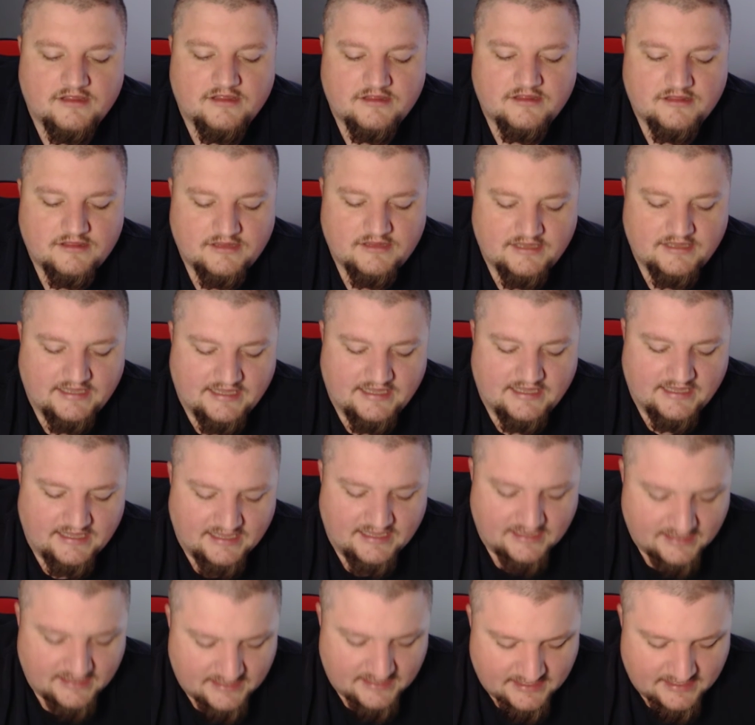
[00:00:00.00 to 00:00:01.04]

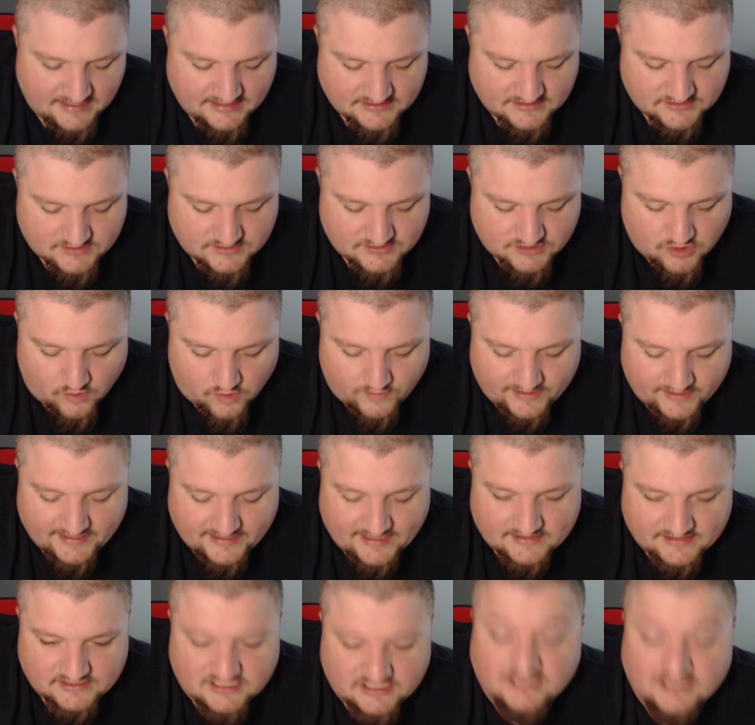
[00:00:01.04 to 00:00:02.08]
He's going
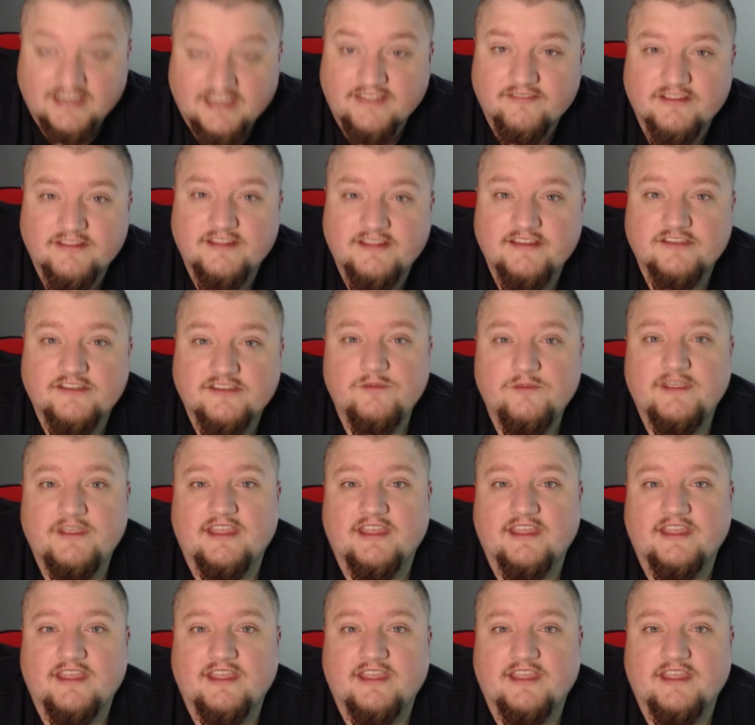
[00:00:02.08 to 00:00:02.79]
against Cleveland this week,